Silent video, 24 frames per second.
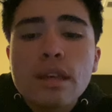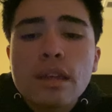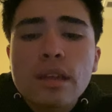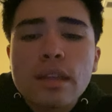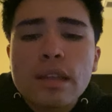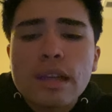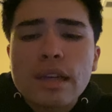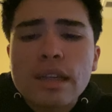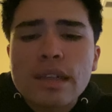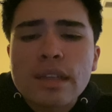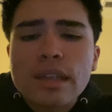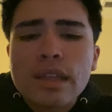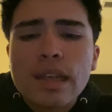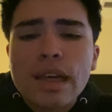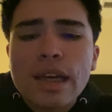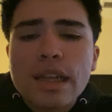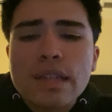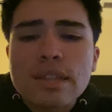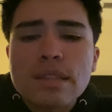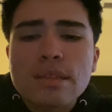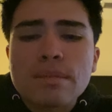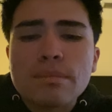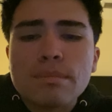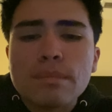that could
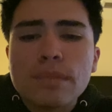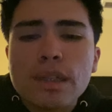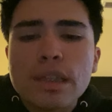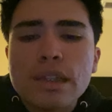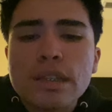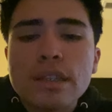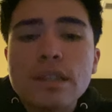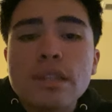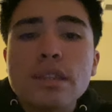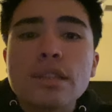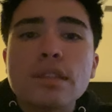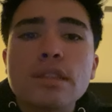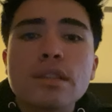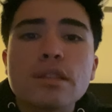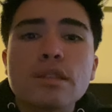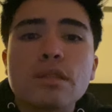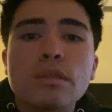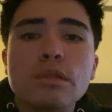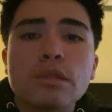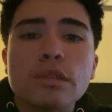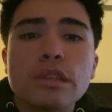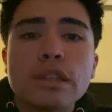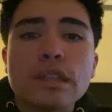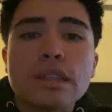last months
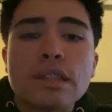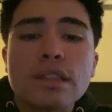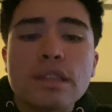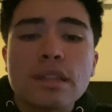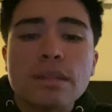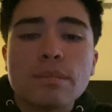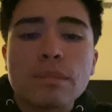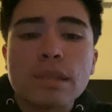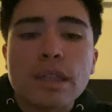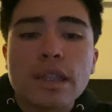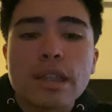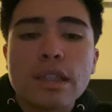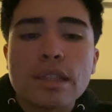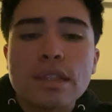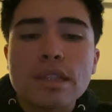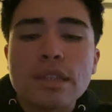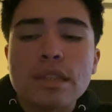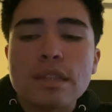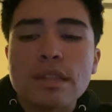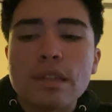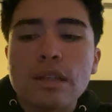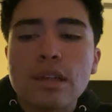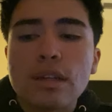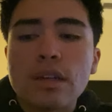or in some
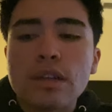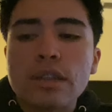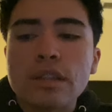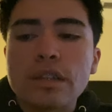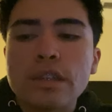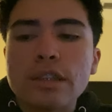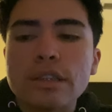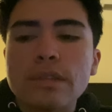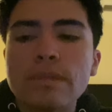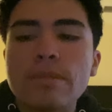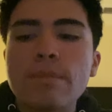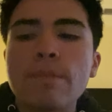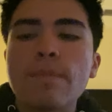cases longer.